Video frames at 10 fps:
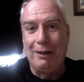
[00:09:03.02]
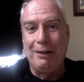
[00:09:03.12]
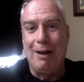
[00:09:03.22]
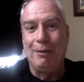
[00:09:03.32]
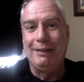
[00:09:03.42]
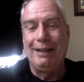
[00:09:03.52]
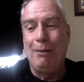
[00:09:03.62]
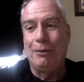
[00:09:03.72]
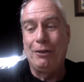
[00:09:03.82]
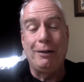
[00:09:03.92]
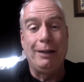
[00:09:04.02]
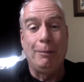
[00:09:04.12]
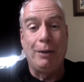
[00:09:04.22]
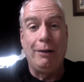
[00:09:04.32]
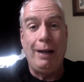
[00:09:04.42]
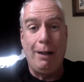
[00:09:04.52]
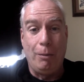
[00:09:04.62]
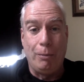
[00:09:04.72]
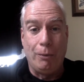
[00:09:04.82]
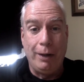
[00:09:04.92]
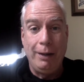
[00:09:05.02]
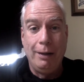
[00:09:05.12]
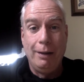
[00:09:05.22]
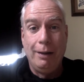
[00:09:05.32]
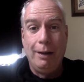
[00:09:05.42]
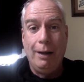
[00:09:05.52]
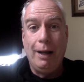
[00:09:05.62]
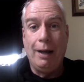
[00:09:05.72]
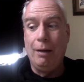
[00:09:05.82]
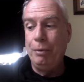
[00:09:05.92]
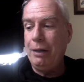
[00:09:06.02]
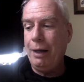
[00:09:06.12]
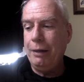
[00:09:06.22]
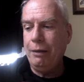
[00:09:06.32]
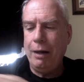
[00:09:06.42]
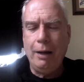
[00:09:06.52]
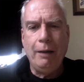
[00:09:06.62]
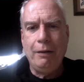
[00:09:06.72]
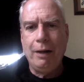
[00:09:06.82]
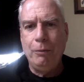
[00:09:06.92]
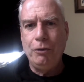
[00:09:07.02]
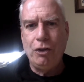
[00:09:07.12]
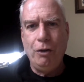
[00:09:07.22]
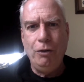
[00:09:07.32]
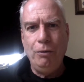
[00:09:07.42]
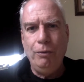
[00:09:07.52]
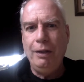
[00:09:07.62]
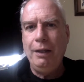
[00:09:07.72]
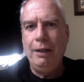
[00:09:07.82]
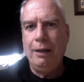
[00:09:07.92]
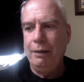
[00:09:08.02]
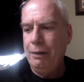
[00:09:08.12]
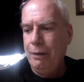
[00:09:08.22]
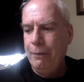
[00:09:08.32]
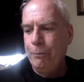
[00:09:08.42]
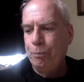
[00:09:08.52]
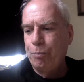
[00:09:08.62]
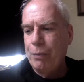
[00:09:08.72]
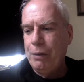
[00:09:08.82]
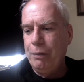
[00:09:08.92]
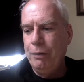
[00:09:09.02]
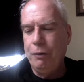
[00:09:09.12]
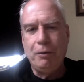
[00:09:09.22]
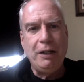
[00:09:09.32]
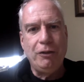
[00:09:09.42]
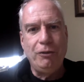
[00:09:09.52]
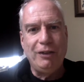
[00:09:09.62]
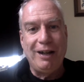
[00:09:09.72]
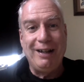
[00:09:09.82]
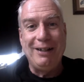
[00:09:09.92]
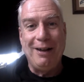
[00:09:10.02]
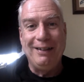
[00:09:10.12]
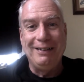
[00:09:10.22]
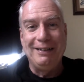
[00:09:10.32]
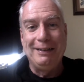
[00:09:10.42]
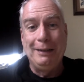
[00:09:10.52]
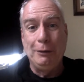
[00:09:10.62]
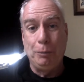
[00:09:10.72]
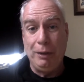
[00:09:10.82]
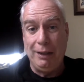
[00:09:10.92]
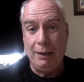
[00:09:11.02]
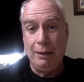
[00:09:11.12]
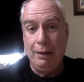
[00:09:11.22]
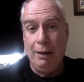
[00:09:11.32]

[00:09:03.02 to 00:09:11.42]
a comic today. We're talking about Hellboy. Uh, but I thought I thought I would show you the uh, the three issues that I got this week.